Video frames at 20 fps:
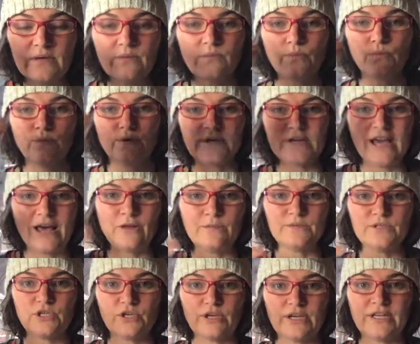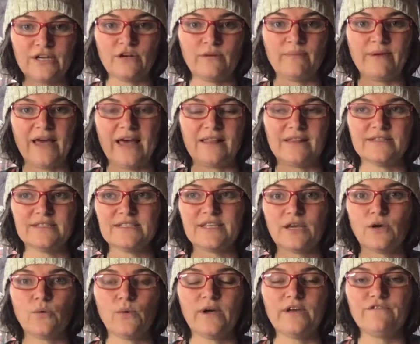What helps your inner balance,
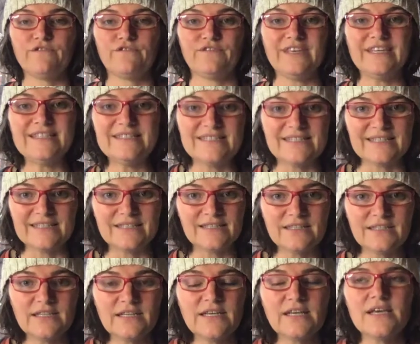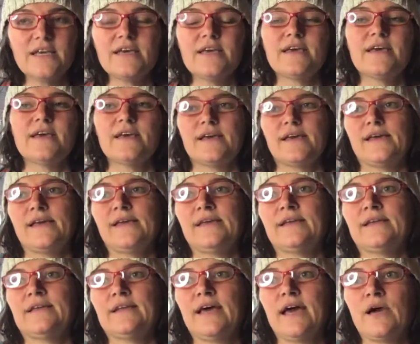like what feeds it.
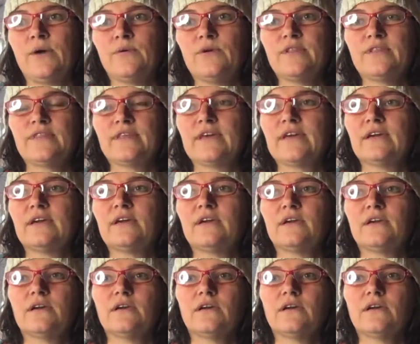And I would think,